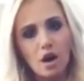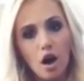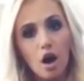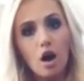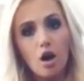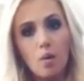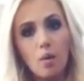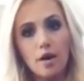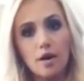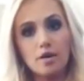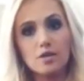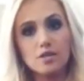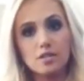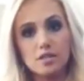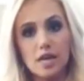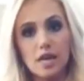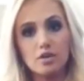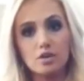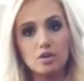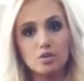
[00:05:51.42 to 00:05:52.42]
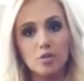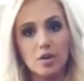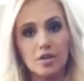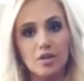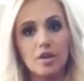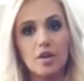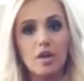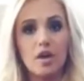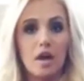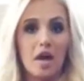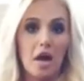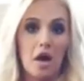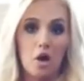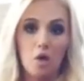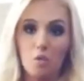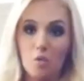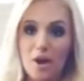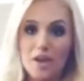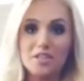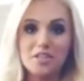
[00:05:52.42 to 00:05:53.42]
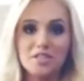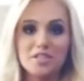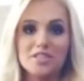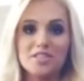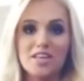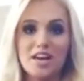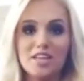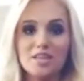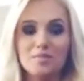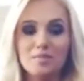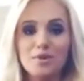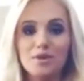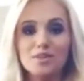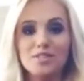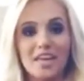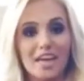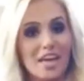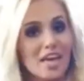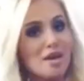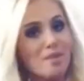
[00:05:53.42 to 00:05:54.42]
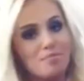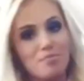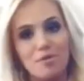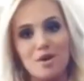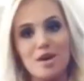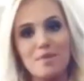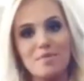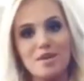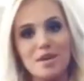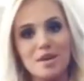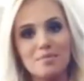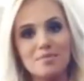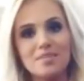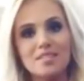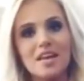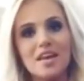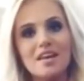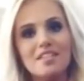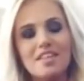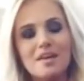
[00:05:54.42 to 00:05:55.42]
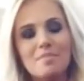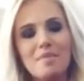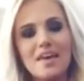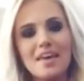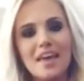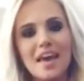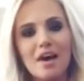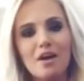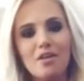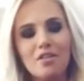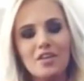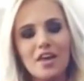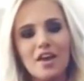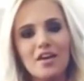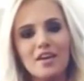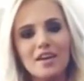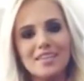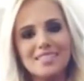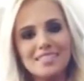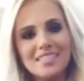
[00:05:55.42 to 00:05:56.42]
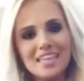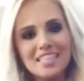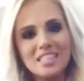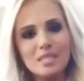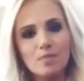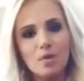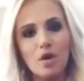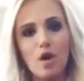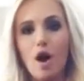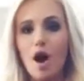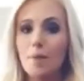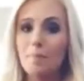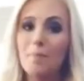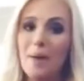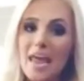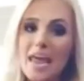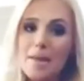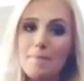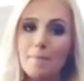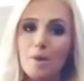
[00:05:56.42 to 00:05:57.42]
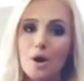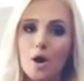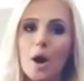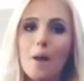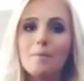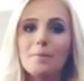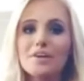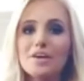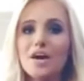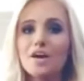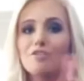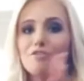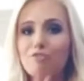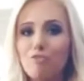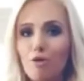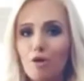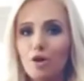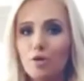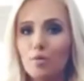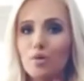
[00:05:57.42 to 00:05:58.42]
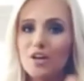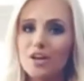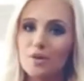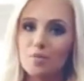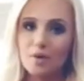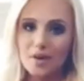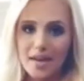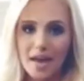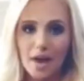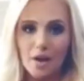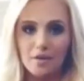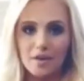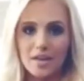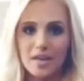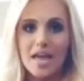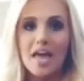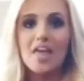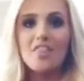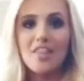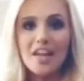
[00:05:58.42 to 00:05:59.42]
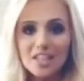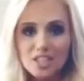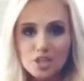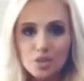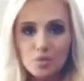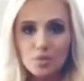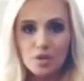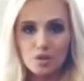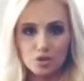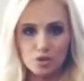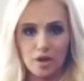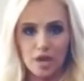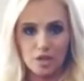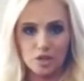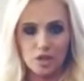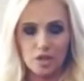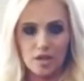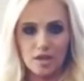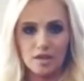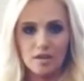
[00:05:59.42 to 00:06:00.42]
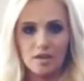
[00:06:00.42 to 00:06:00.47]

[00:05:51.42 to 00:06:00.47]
Oh, and are saddled with outrageous deductibles and premiums that make healthcare accessible on paper but not affordable in reality. That's the real tragedy.